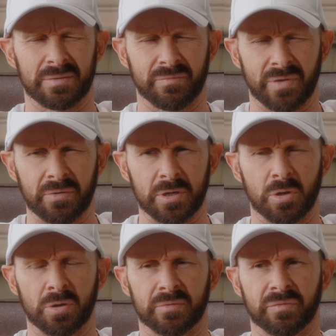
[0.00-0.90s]
very
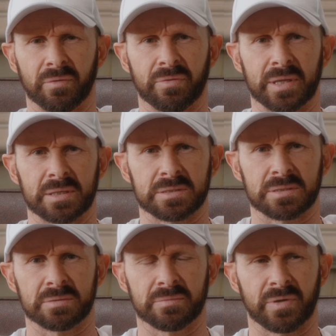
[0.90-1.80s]
hurtful things,
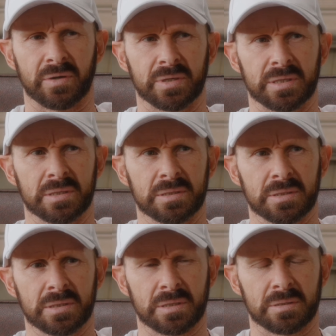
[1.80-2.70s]
very
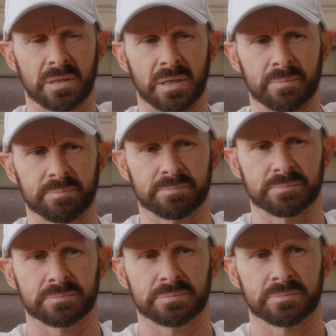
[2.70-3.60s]
um,
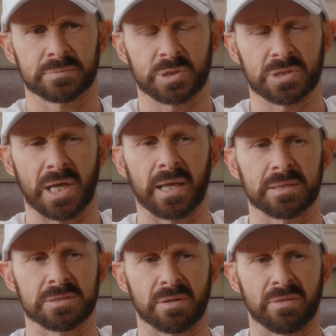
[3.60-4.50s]

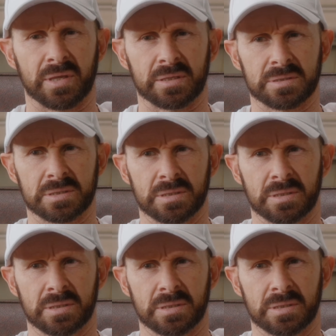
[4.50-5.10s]
challenging things